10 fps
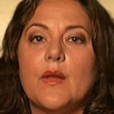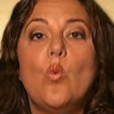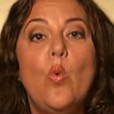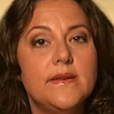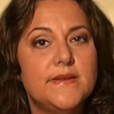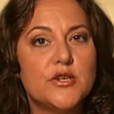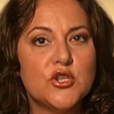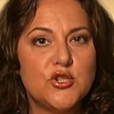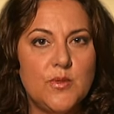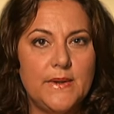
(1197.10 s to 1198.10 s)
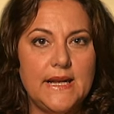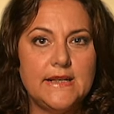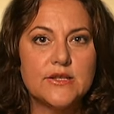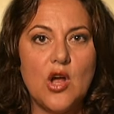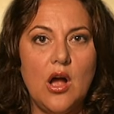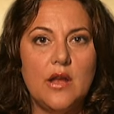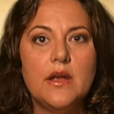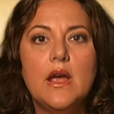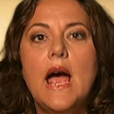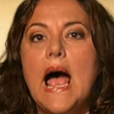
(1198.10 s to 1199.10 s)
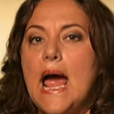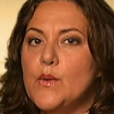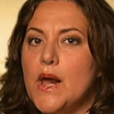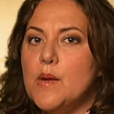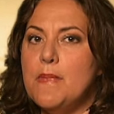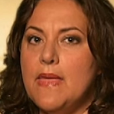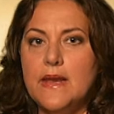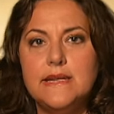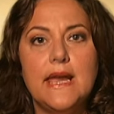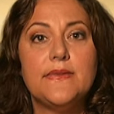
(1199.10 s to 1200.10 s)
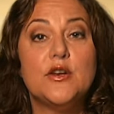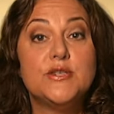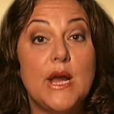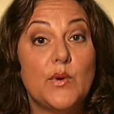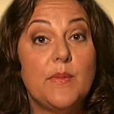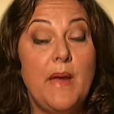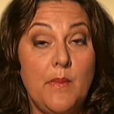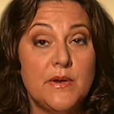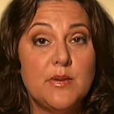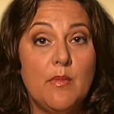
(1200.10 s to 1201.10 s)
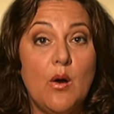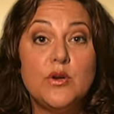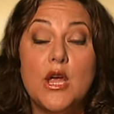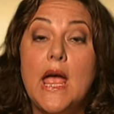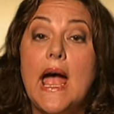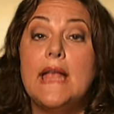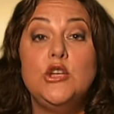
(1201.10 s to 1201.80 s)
Once their consumer debt is gone, I recommend they take their debt repayment amount and